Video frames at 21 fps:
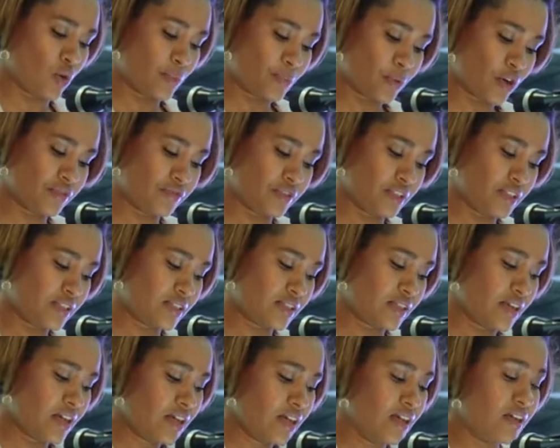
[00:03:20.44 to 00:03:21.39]
province
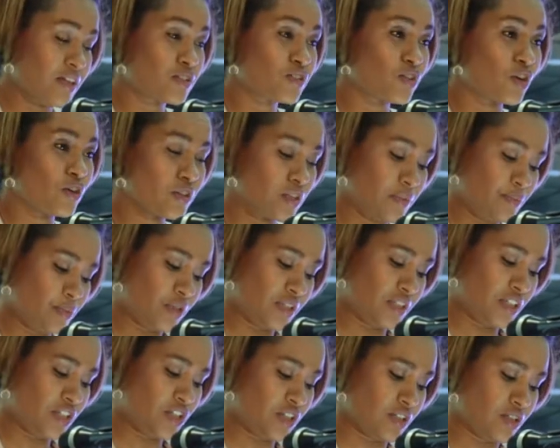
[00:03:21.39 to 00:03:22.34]
in a stronger
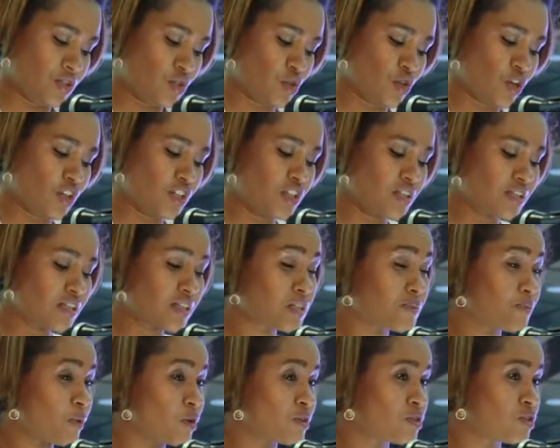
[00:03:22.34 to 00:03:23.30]
position to not just
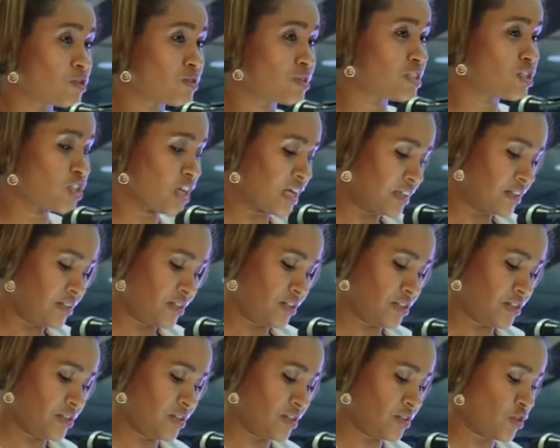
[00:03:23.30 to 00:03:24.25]
respond to the
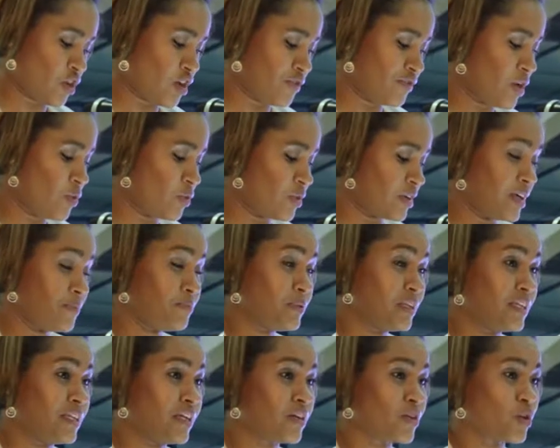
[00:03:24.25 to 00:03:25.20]
challenges of our
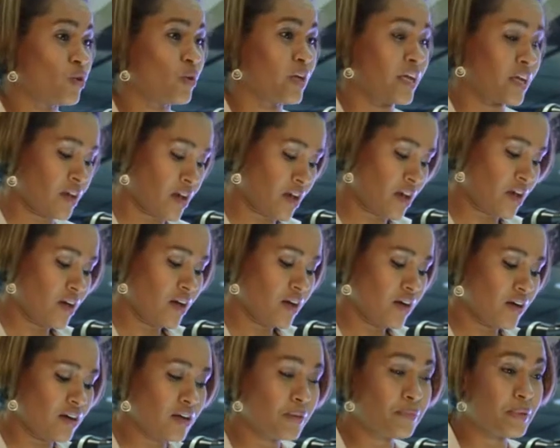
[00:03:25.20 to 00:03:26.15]
rapidly growing
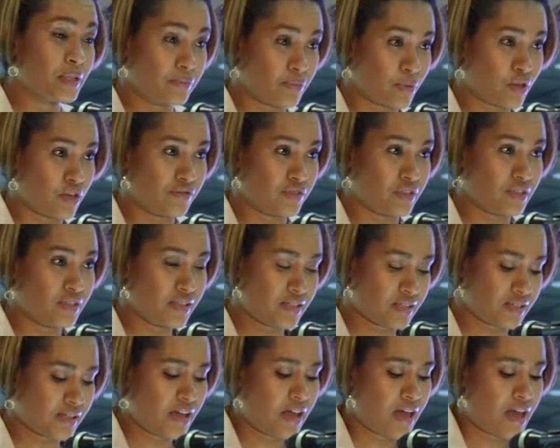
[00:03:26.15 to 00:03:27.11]
urban
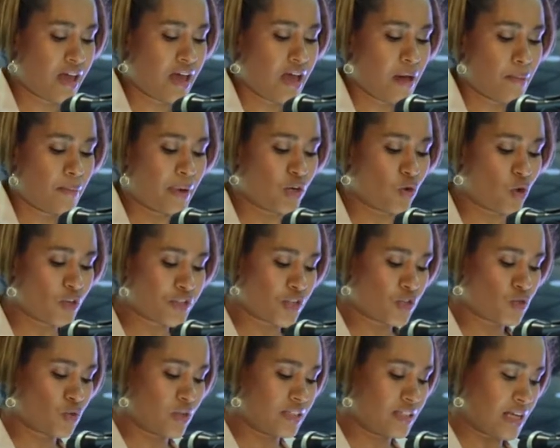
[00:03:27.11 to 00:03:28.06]
province, but also
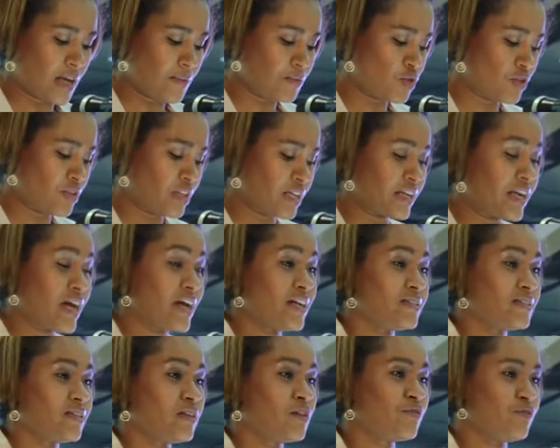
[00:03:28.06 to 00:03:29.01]
to adapt to the
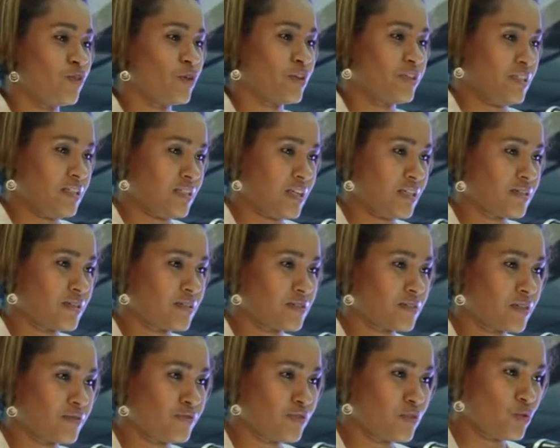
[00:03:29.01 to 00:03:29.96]
rising fourth industrial
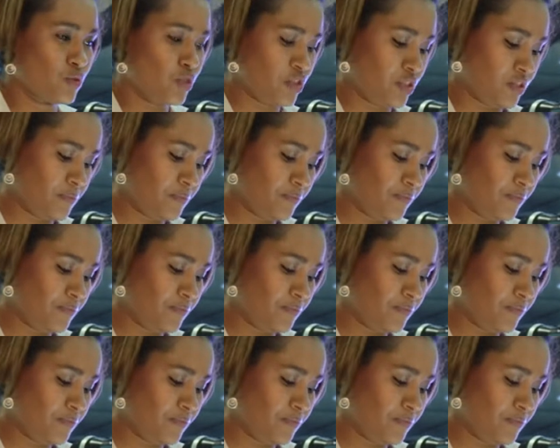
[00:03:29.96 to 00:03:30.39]
revolution.